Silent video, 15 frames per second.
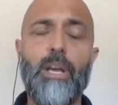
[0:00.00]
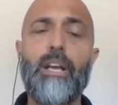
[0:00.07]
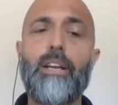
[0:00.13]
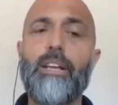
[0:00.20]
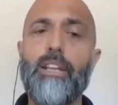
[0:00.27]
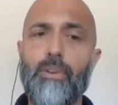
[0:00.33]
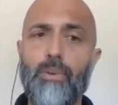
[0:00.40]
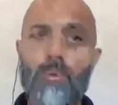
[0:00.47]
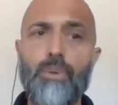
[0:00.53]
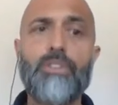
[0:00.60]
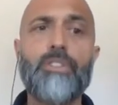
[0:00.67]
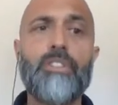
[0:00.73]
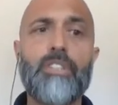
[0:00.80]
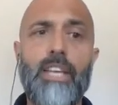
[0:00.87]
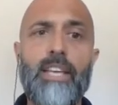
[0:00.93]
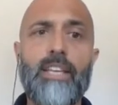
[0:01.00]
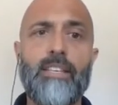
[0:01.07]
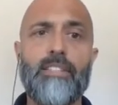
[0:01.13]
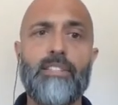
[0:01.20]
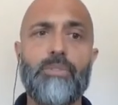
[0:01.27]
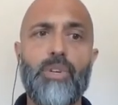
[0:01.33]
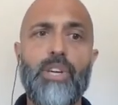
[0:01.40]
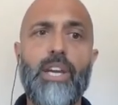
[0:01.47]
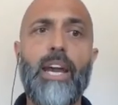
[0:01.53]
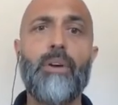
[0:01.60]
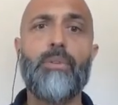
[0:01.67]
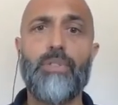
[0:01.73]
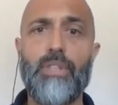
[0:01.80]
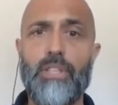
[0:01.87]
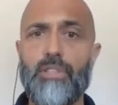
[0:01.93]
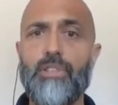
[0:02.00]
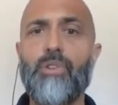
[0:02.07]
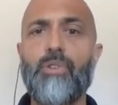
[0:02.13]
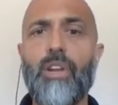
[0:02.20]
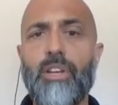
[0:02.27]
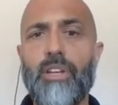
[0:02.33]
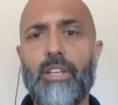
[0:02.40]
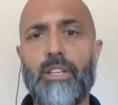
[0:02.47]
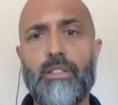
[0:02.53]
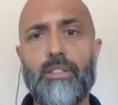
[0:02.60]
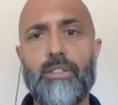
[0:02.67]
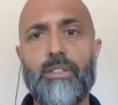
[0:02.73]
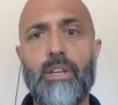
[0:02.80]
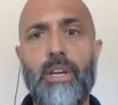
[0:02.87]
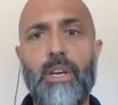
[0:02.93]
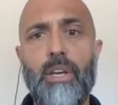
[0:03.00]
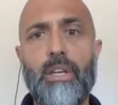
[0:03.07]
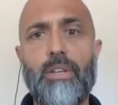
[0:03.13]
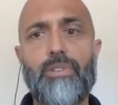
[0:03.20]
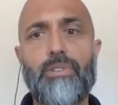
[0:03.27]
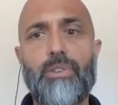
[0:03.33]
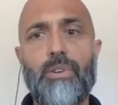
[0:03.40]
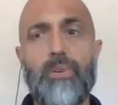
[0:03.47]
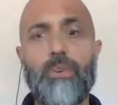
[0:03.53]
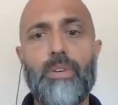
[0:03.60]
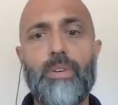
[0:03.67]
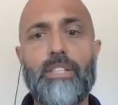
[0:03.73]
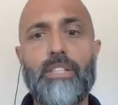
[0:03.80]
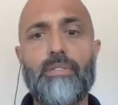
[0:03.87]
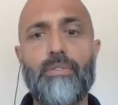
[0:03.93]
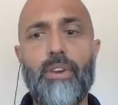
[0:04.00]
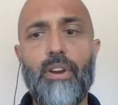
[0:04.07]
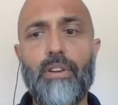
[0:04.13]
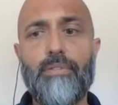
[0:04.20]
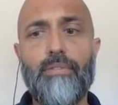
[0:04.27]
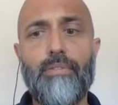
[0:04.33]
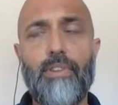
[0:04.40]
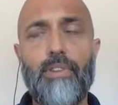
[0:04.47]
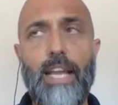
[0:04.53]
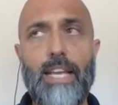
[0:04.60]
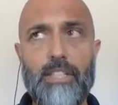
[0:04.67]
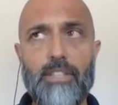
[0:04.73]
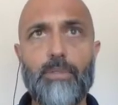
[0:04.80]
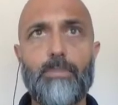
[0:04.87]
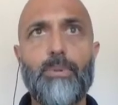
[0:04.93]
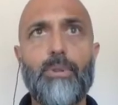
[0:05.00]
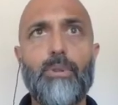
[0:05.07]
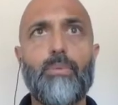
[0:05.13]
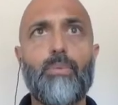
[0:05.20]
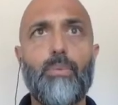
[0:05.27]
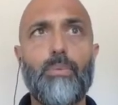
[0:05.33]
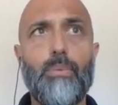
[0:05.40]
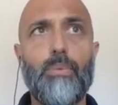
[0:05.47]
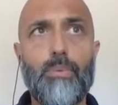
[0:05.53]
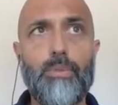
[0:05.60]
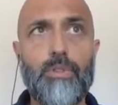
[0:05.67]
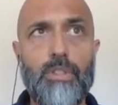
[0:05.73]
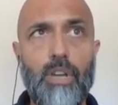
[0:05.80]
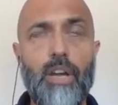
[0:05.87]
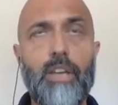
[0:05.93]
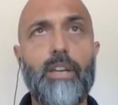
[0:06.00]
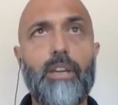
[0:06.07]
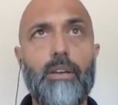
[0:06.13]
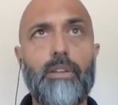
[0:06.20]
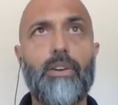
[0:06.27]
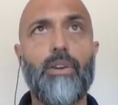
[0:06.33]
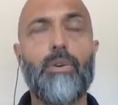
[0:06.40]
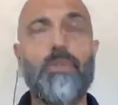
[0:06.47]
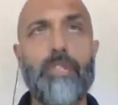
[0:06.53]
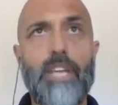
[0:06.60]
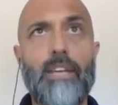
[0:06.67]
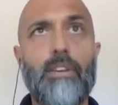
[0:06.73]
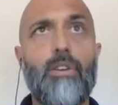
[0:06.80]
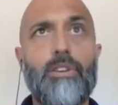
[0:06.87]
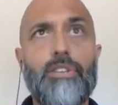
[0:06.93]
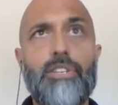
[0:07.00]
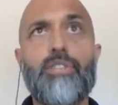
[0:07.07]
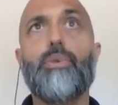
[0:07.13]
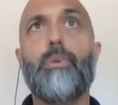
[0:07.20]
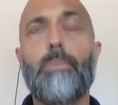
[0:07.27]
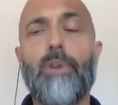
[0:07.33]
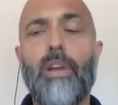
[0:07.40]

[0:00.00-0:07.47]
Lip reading: in order to take into account these new learnings. So it's a very flexible technology to apply